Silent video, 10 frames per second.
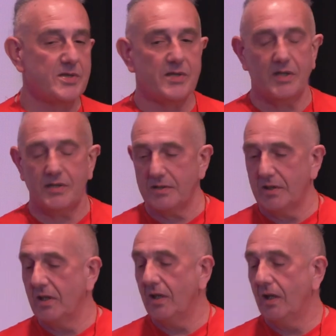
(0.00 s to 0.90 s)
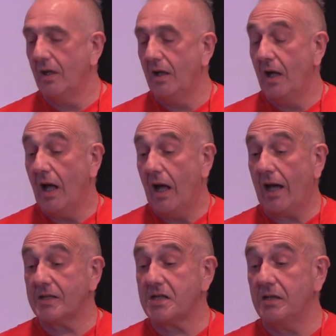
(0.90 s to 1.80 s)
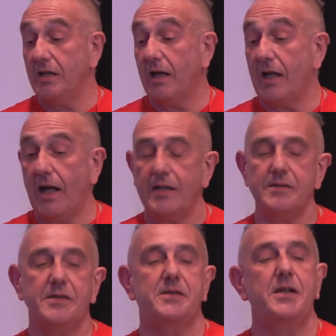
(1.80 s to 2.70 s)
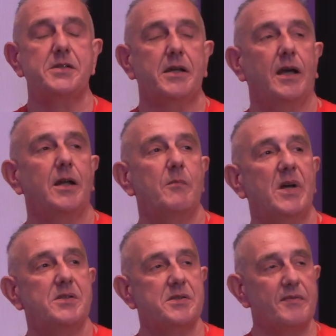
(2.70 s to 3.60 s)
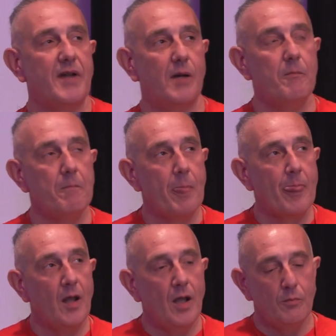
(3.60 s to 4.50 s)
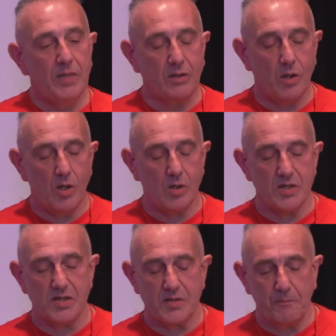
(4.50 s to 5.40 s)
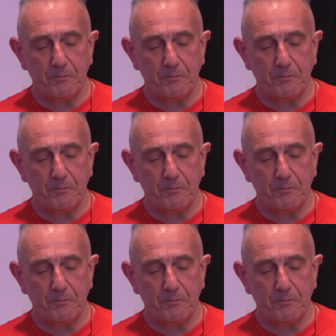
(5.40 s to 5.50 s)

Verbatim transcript: And actually, I added the teaching element to them because